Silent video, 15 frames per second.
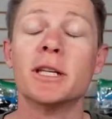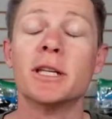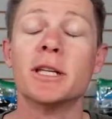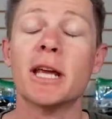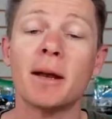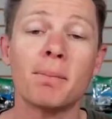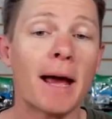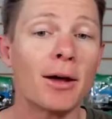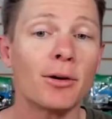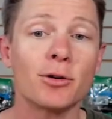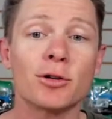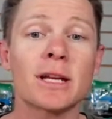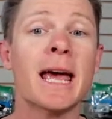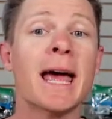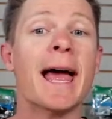The
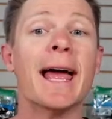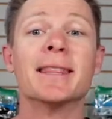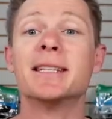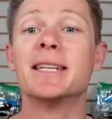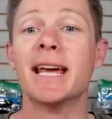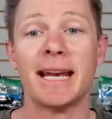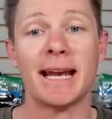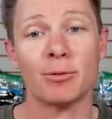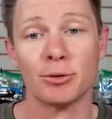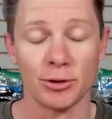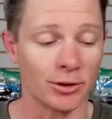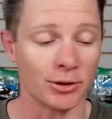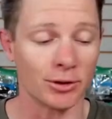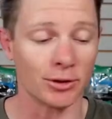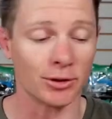10-pounders and the
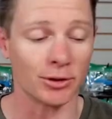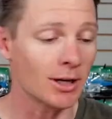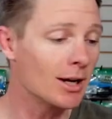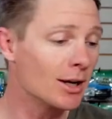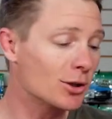10-ounces.